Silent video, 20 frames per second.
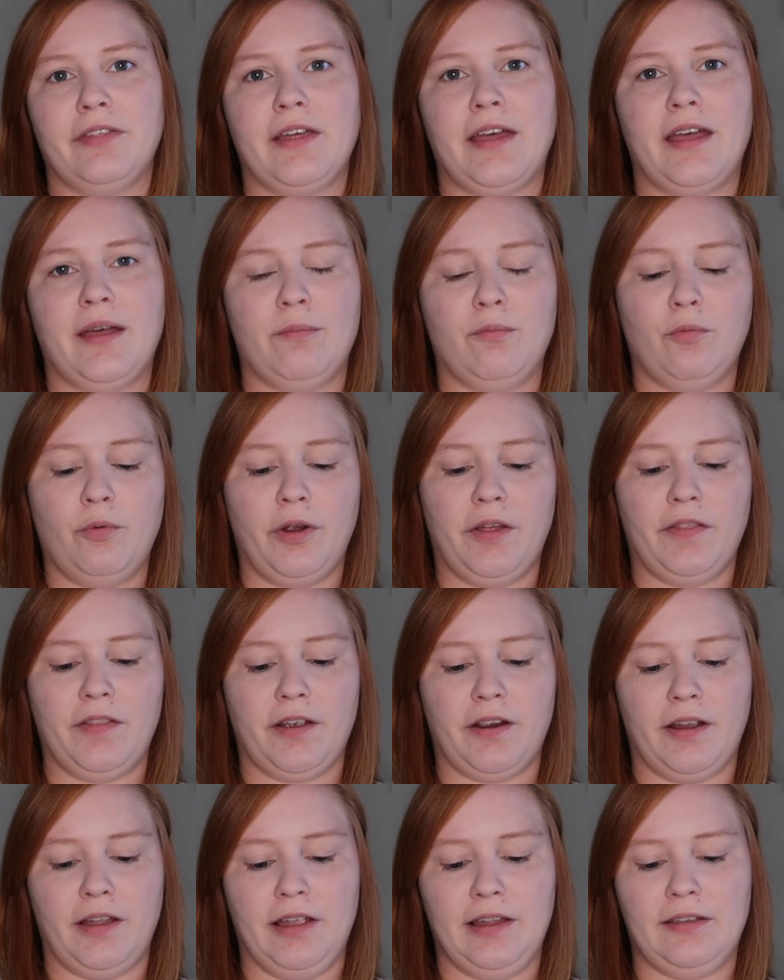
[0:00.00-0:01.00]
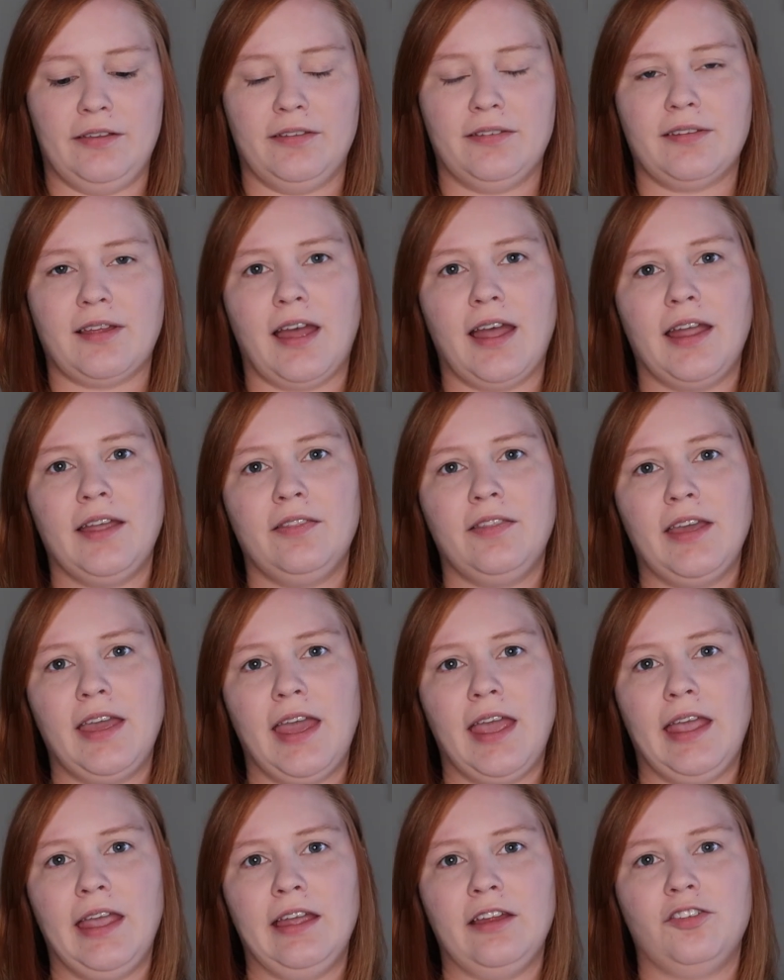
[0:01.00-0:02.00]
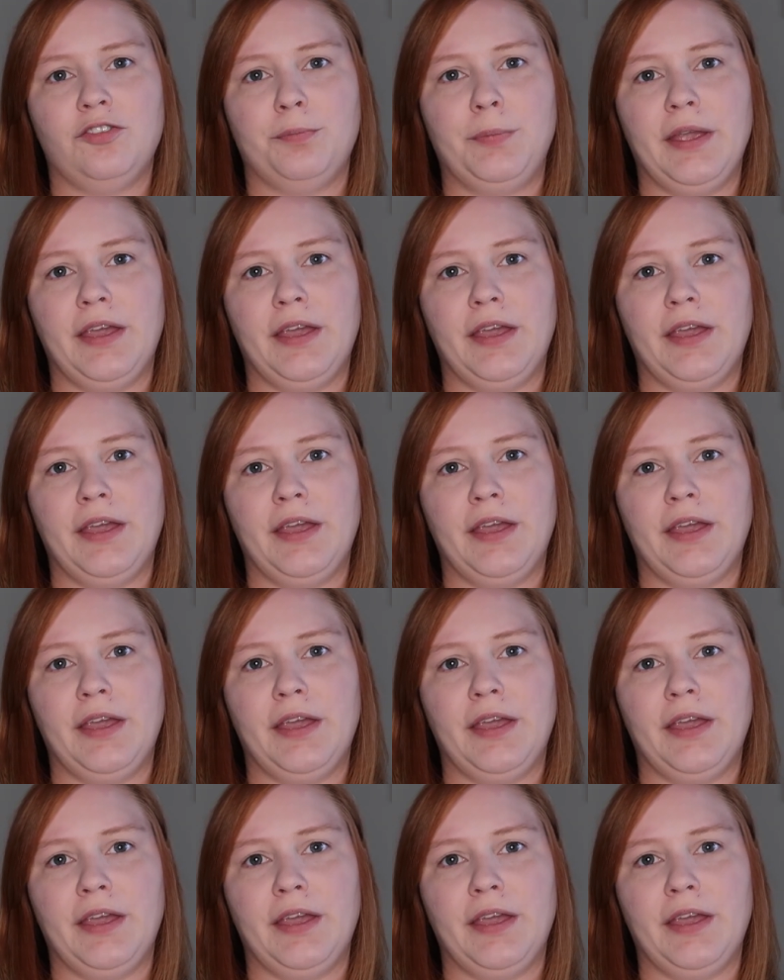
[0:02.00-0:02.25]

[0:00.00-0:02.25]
them when they're inside the cage,